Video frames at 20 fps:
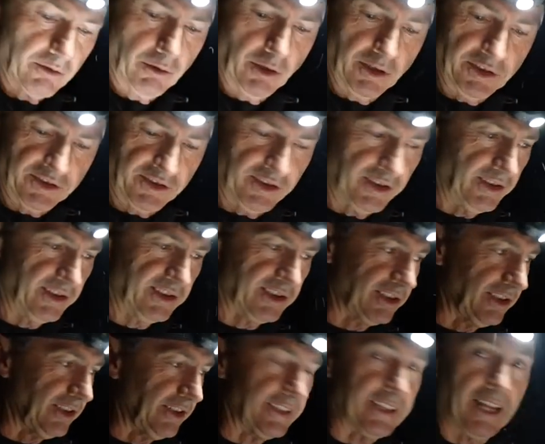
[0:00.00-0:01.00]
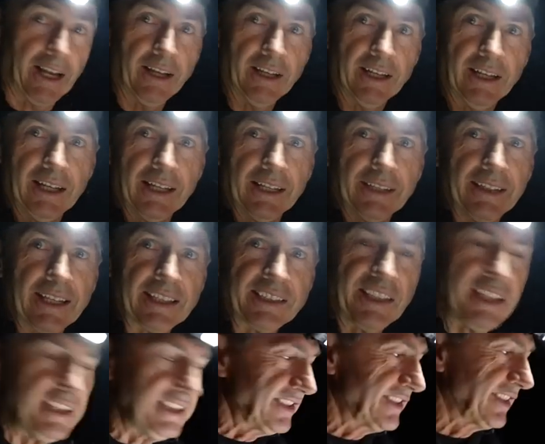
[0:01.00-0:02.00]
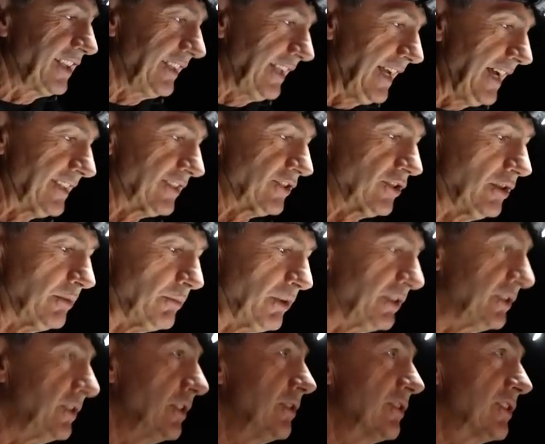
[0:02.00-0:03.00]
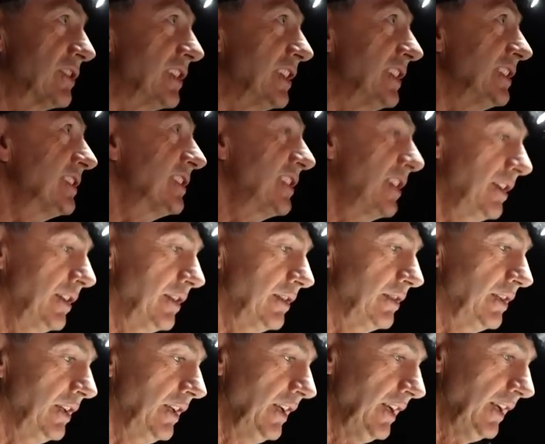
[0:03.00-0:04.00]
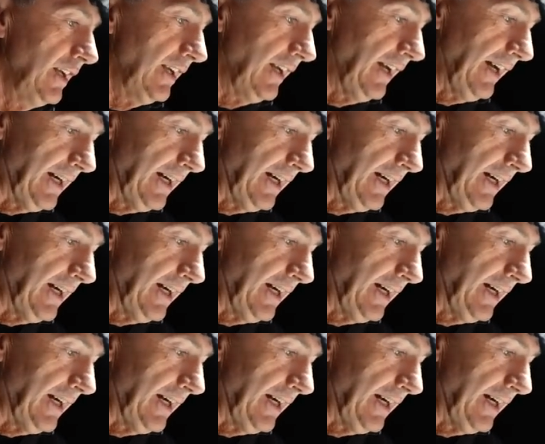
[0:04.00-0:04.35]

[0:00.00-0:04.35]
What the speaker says: copying what others have done. There's nothing wrong with that.